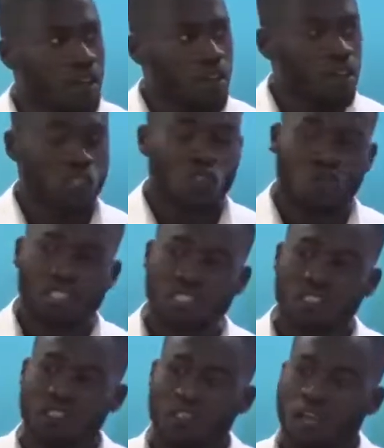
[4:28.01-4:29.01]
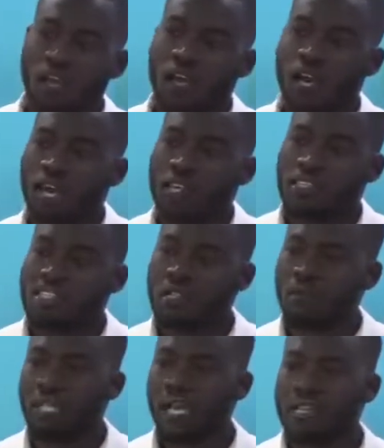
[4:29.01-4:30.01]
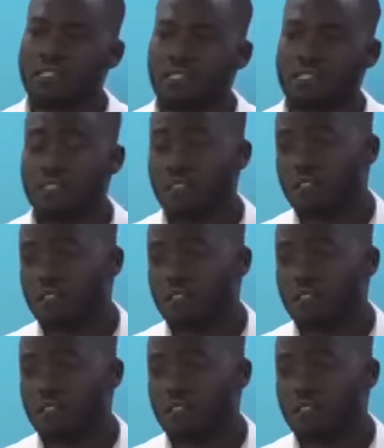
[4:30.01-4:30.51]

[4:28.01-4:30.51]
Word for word: consulting, and system analysis.